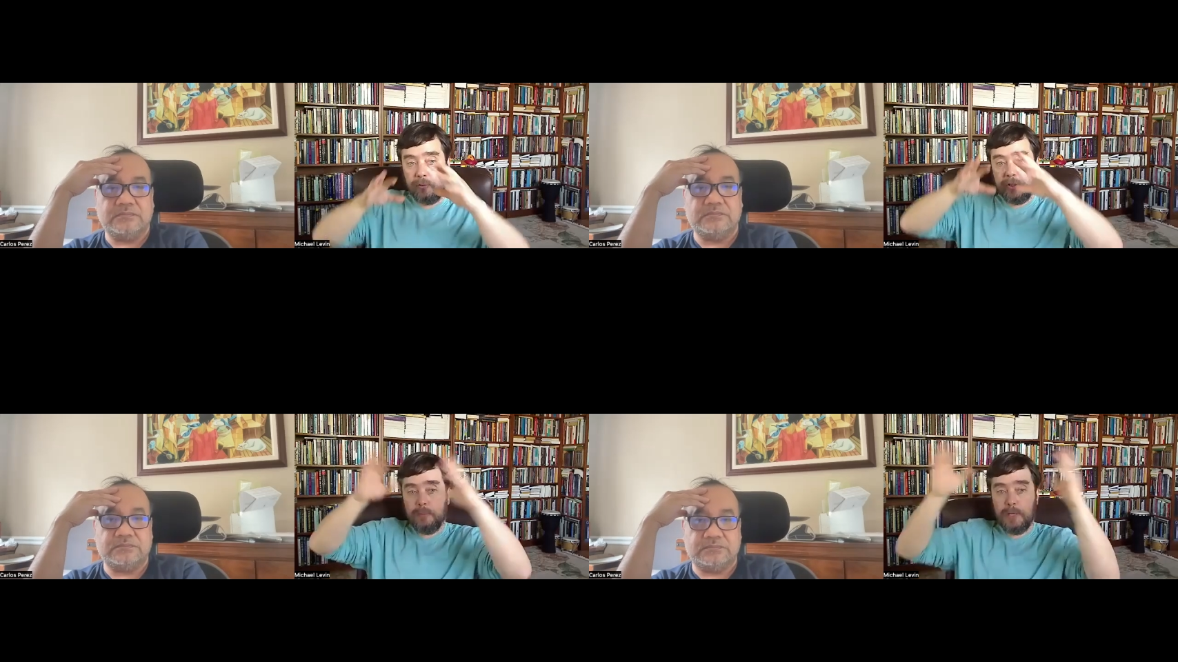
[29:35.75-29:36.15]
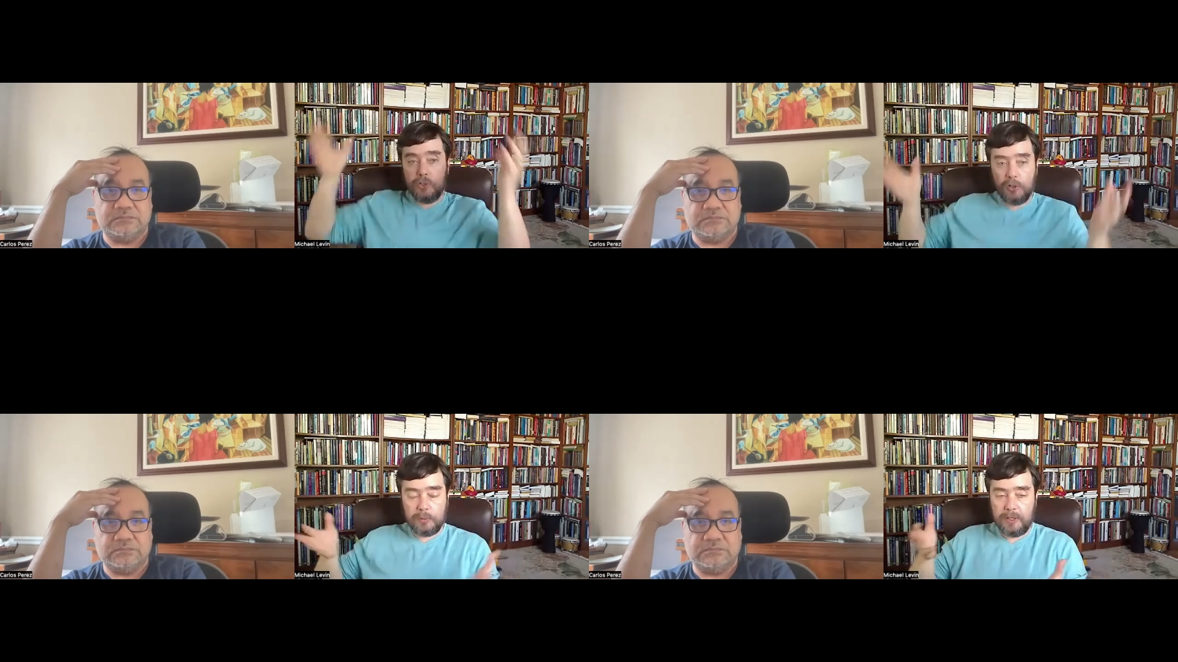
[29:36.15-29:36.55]

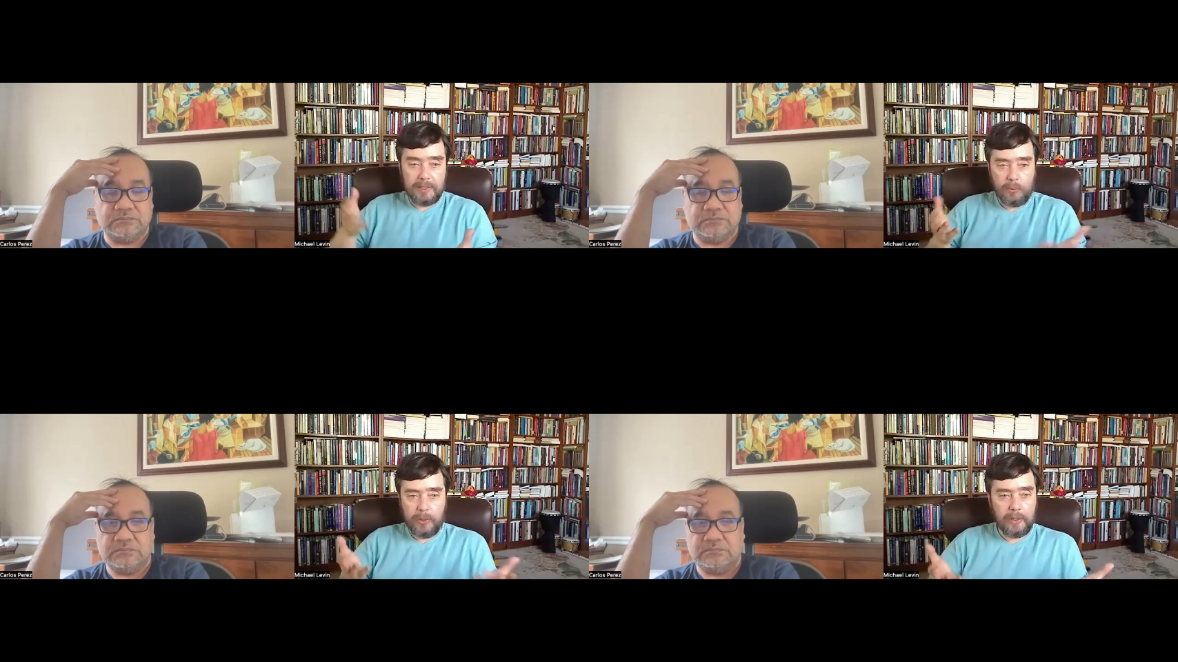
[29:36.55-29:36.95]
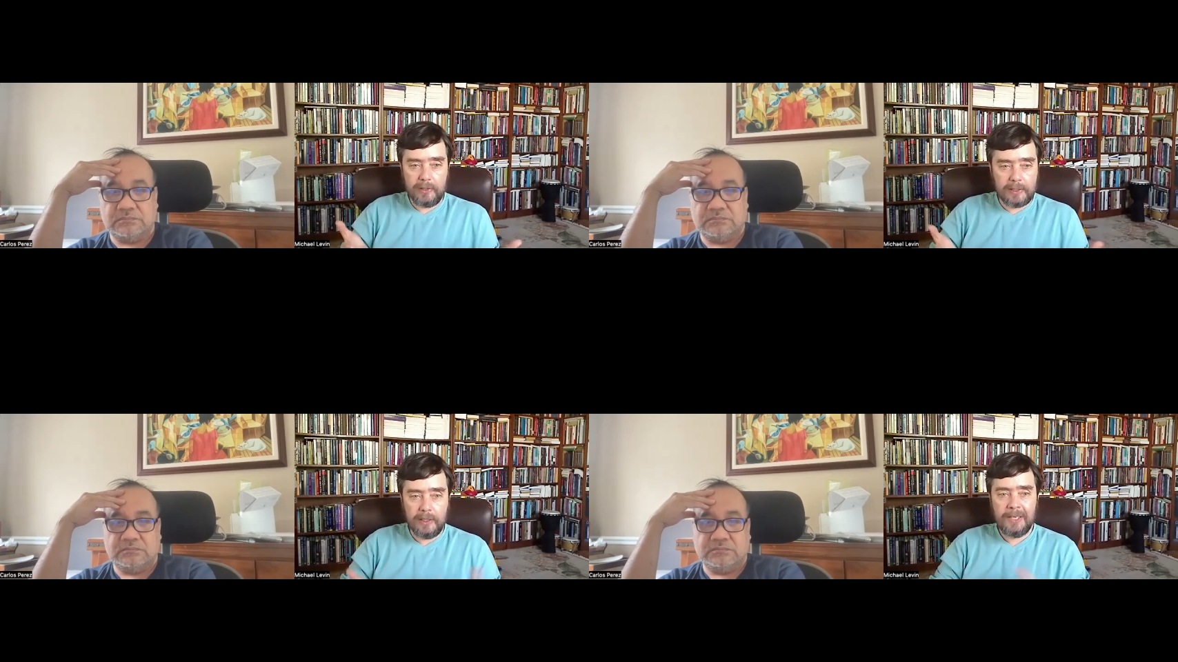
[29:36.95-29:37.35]
Speaker 1: three-dimensional mm-hmm. space like where
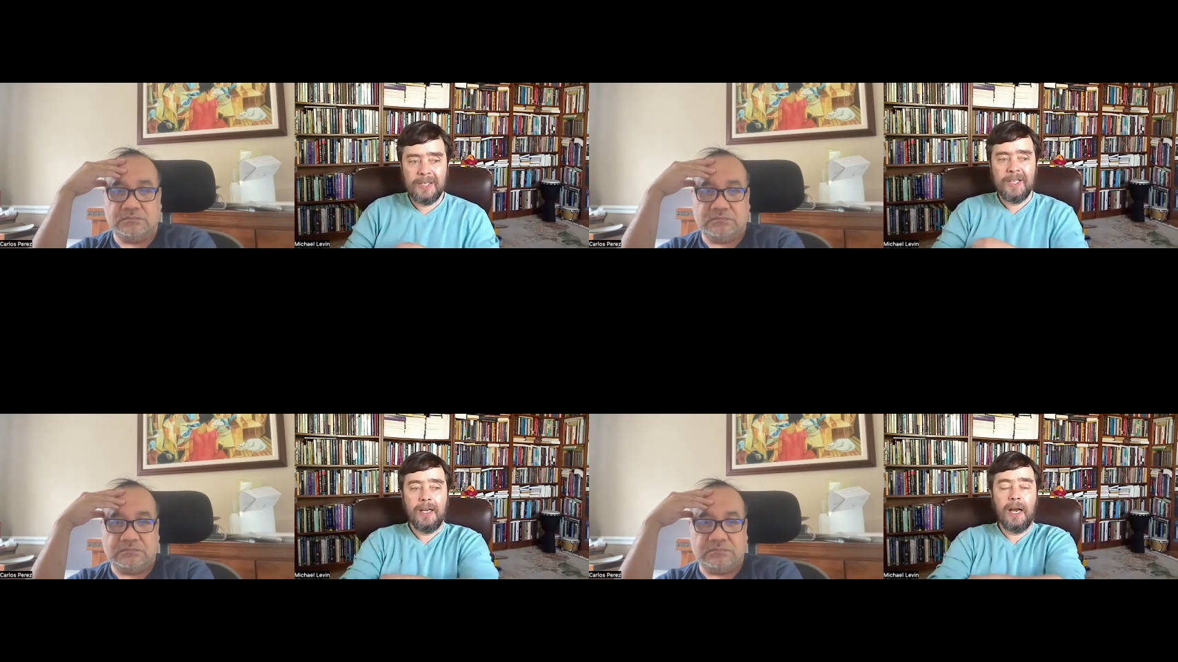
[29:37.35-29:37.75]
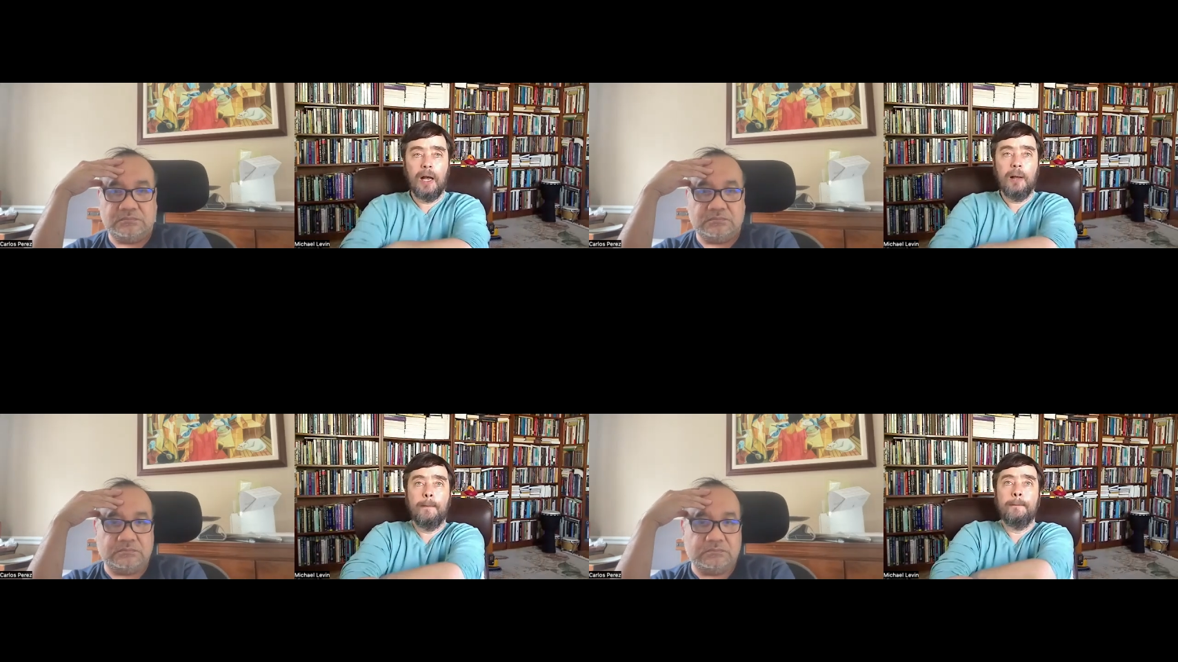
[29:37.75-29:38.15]
is it
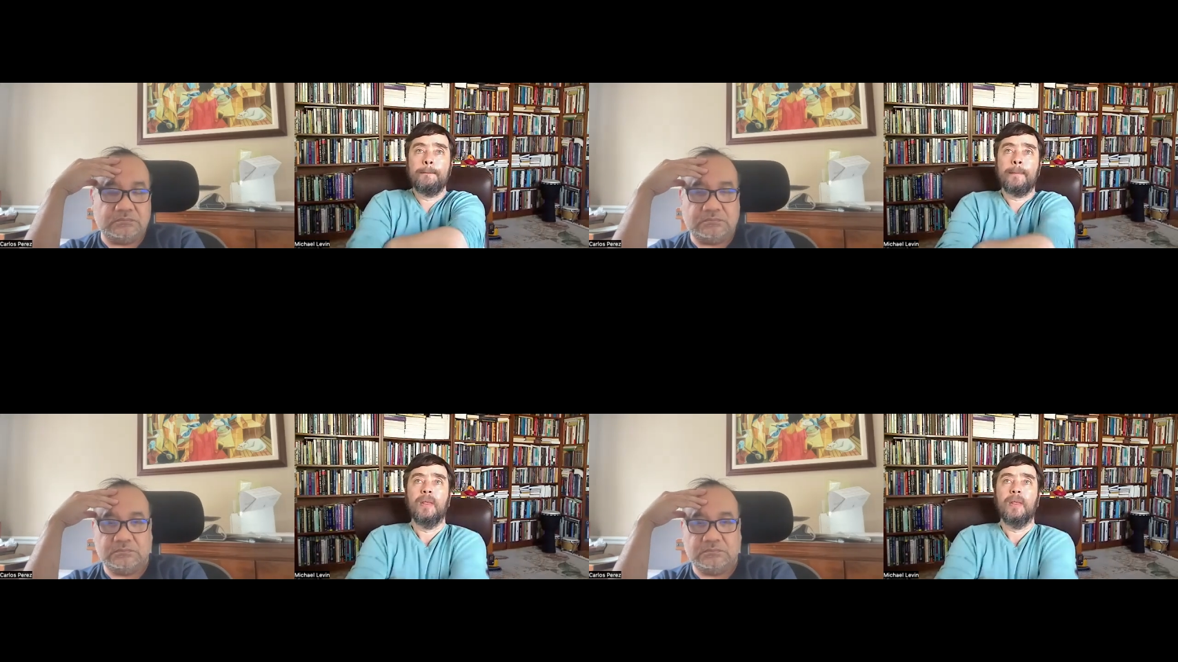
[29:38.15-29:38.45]
um,